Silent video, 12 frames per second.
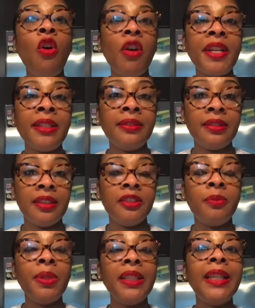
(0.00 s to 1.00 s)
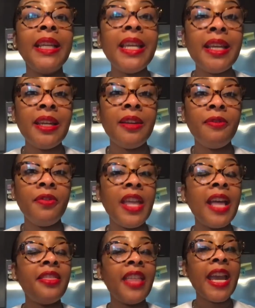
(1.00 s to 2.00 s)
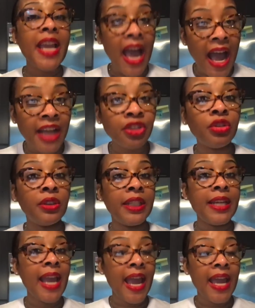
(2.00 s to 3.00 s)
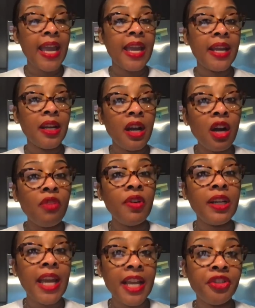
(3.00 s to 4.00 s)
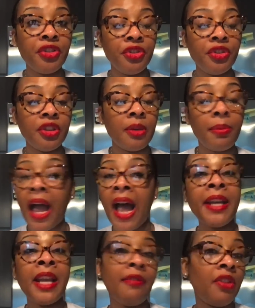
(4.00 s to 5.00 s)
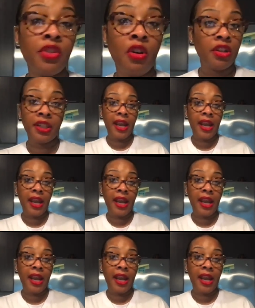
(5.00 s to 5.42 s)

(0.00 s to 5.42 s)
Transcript: audiences believe that they actually had a relationship. I never thought